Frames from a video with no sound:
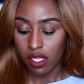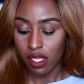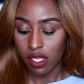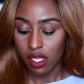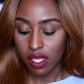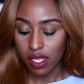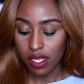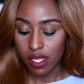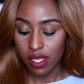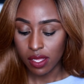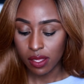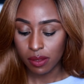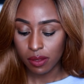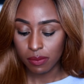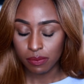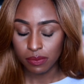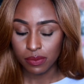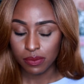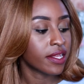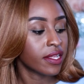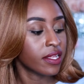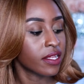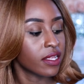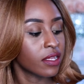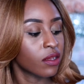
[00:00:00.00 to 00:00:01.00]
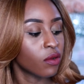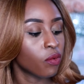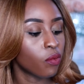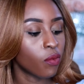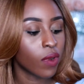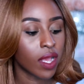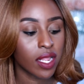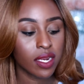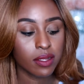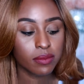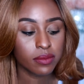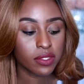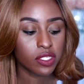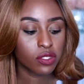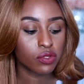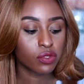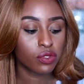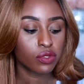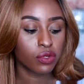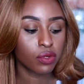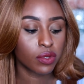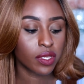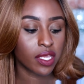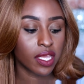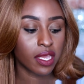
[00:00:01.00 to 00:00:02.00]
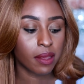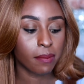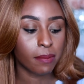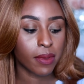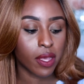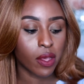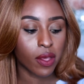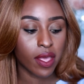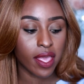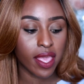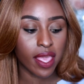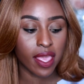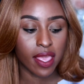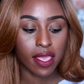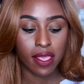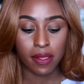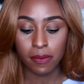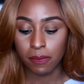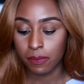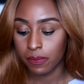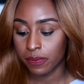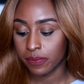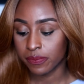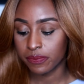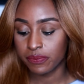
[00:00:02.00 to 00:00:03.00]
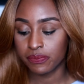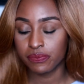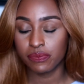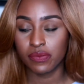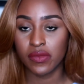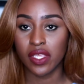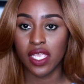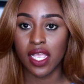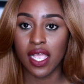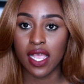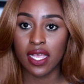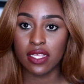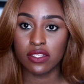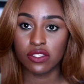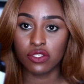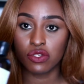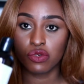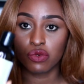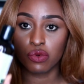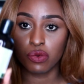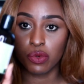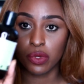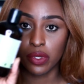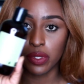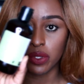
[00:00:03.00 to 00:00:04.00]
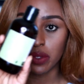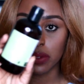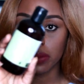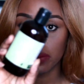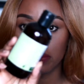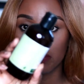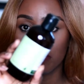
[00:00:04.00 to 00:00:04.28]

um, while i'm still talking about hair Castor oil.